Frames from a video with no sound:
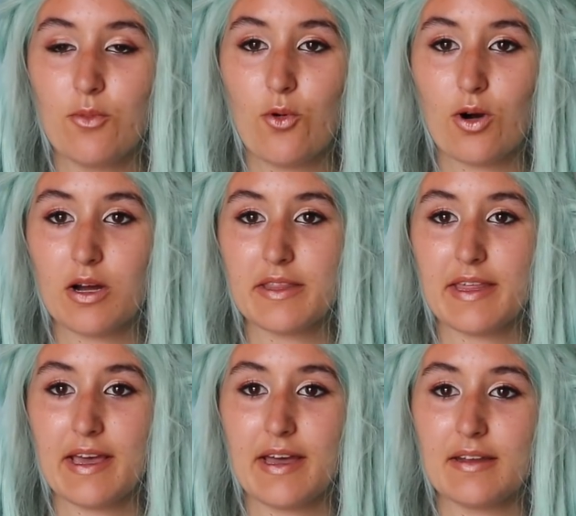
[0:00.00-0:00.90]
more
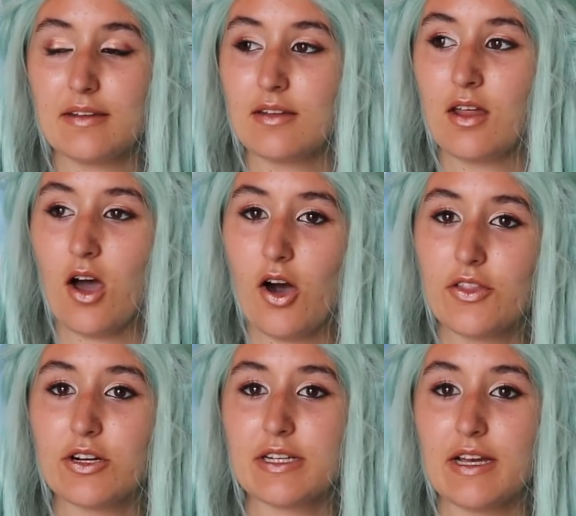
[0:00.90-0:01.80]
than
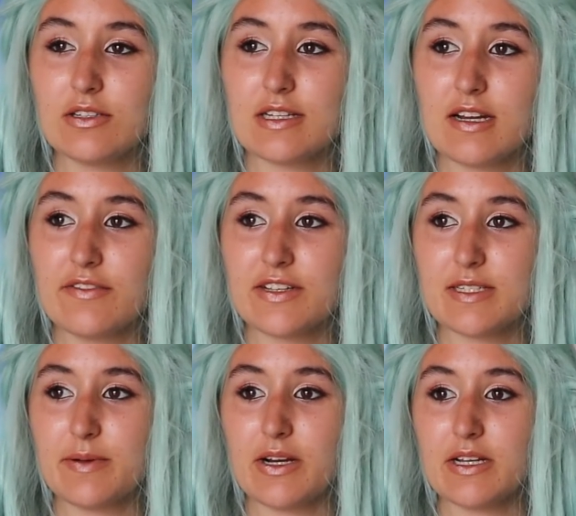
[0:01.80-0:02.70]
other tails that I've
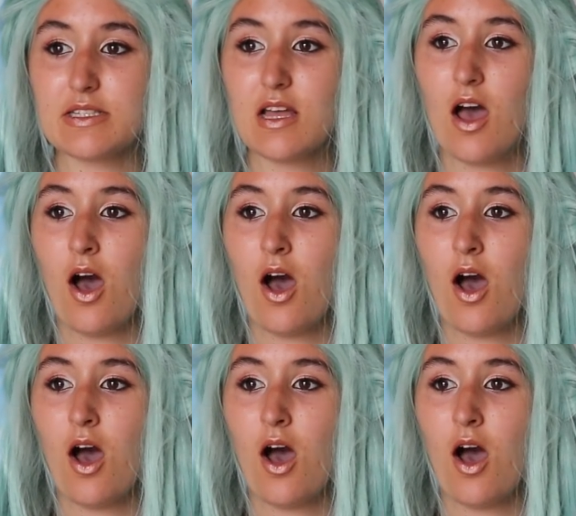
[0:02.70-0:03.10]
experienced.